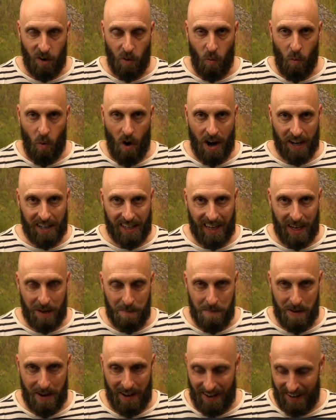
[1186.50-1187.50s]
walking
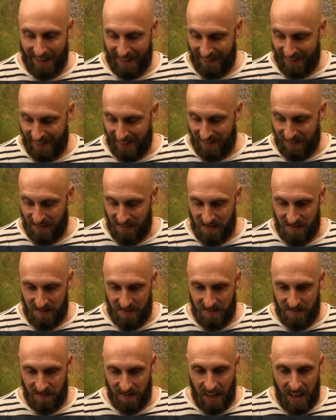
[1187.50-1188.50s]
behind them.
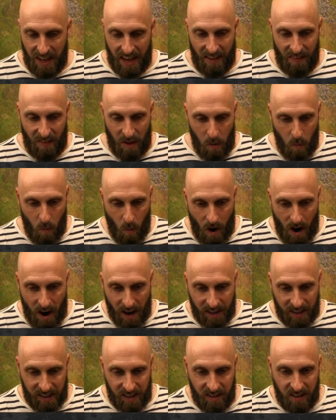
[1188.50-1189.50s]
And they
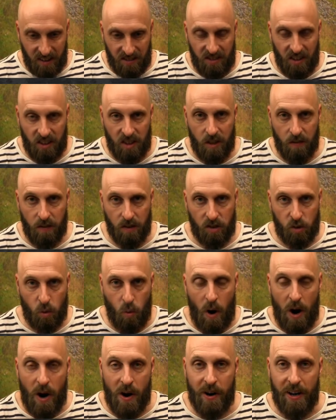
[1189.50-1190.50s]
walk to the center of the
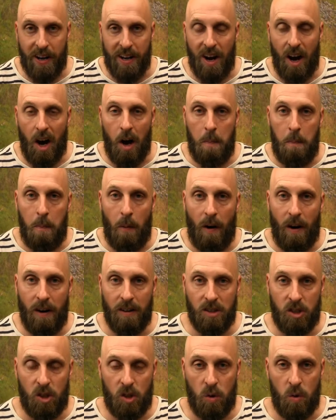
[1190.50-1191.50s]
square and up
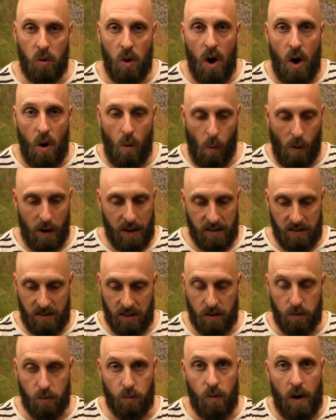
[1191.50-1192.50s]
onto what is
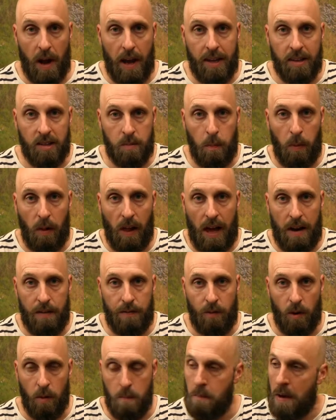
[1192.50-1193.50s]
this raised
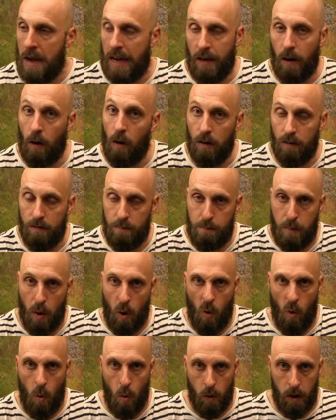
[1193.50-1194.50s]
platform made out of
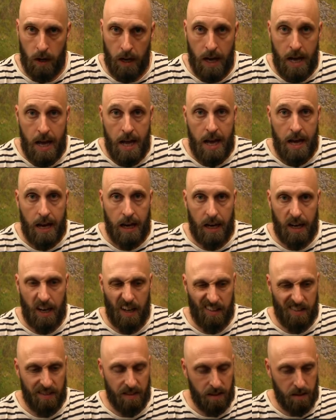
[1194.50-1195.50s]
bone.
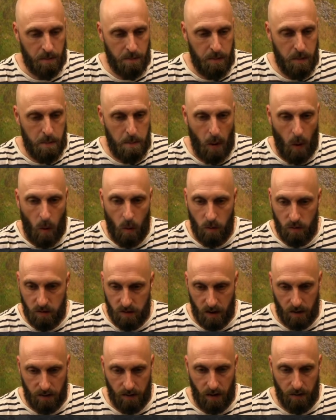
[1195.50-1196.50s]
The
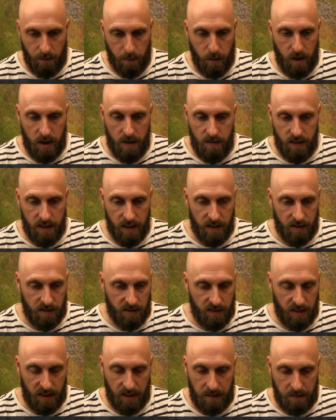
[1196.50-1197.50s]
bones of
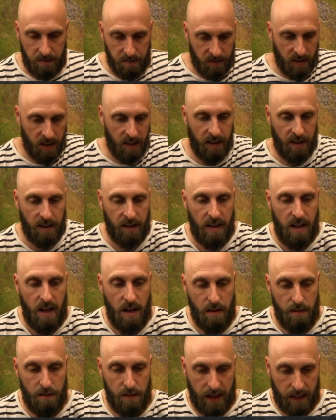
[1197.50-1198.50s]
previous
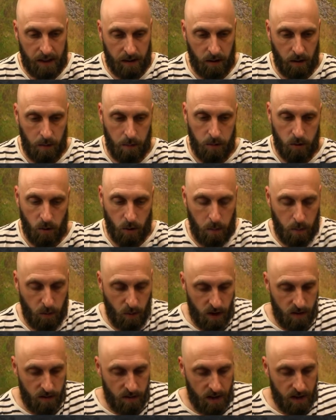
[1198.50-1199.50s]
victims or
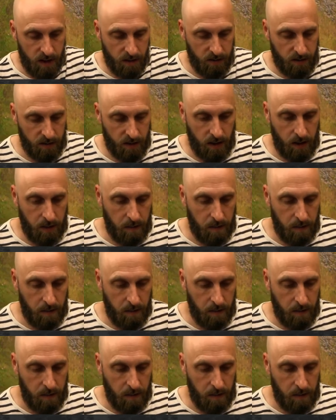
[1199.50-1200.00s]
previous